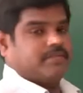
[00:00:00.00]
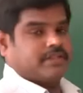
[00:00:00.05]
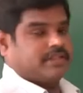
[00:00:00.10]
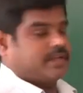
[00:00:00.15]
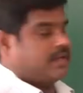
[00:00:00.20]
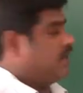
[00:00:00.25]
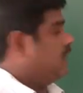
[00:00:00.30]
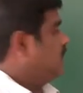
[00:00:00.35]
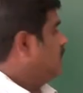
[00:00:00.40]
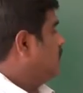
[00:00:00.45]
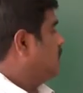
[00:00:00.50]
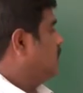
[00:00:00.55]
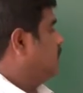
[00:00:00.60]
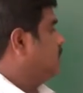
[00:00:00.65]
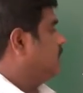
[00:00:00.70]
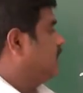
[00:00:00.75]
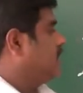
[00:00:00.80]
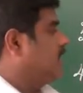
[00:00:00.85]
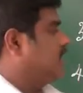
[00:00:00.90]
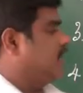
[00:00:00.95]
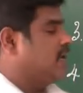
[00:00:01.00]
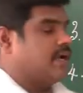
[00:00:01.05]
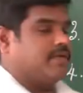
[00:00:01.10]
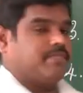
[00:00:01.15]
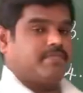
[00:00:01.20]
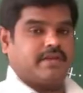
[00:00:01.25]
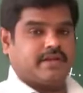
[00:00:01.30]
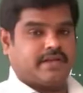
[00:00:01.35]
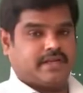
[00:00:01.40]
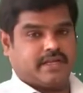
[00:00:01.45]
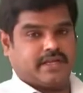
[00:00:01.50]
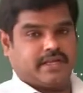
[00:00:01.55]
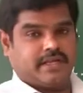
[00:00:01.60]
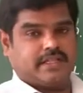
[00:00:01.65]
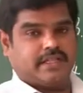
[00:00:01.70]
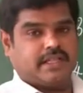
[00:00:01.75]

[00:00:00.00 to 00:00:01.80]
3, limited liability.